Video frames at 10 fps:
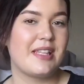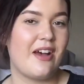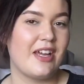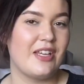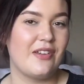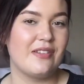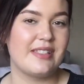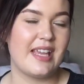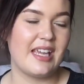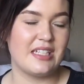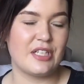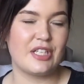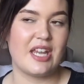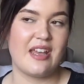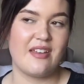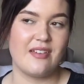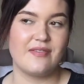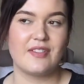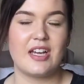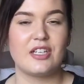that I use and
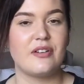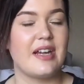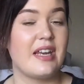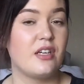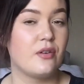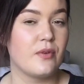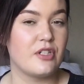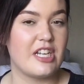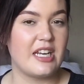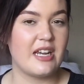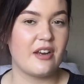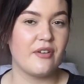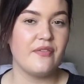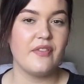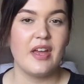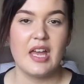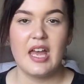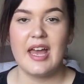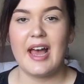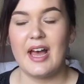have kind of created a routine out of.
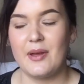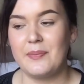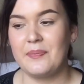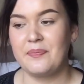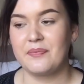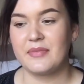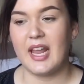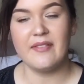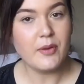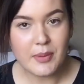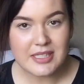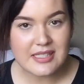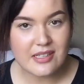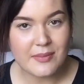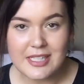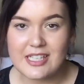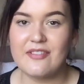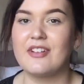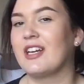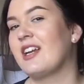Everyone's going to be
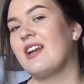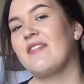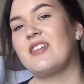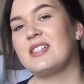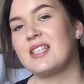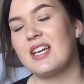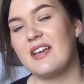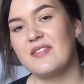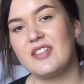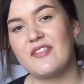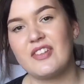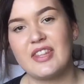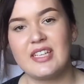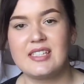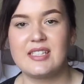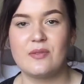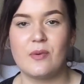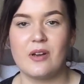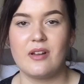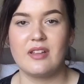different and everyone's going to have different things
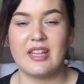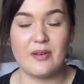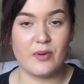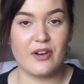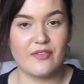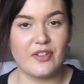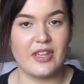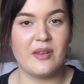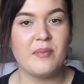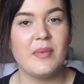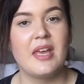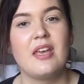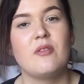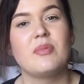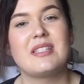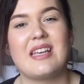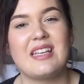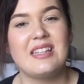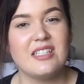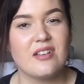that work for them, but
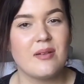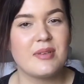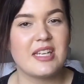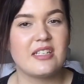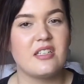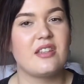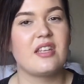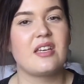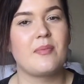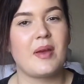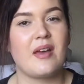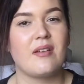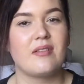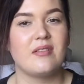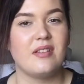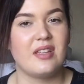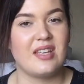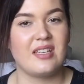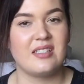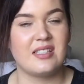taking the time to actually think about
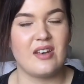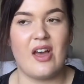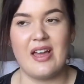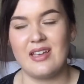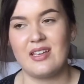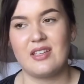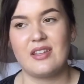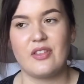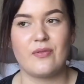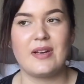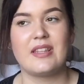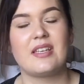things like the 3